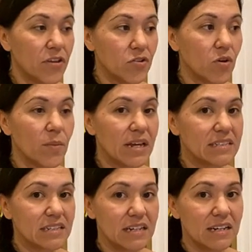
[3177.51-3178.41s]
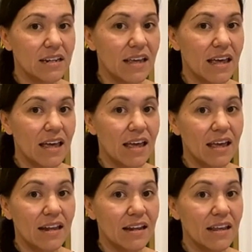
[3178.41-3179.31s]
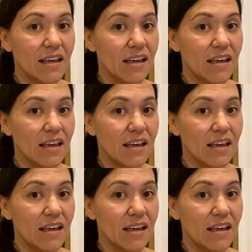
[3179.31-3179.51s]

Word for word: that you're amazing and